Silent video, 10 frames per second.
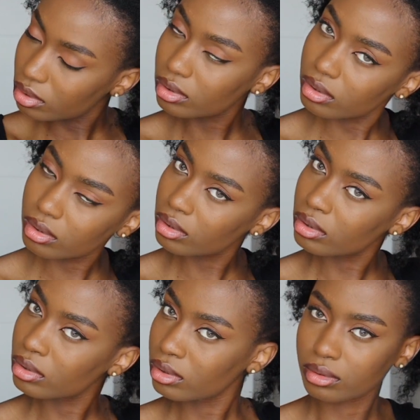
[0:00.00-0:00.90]
when
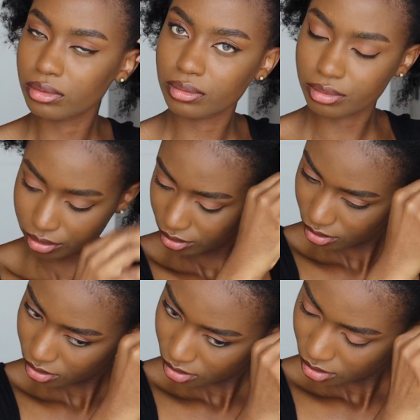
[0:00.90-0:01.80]
it's stretched
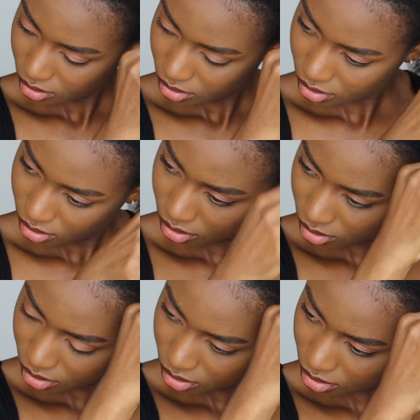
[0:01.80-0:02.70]
out. It's
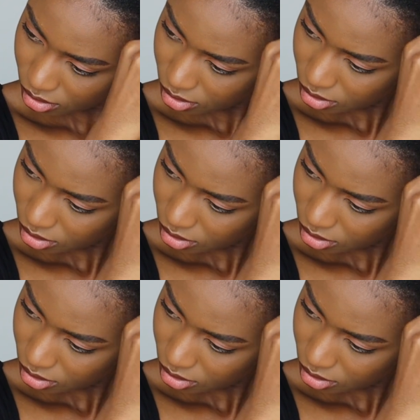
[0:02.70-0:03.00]
just way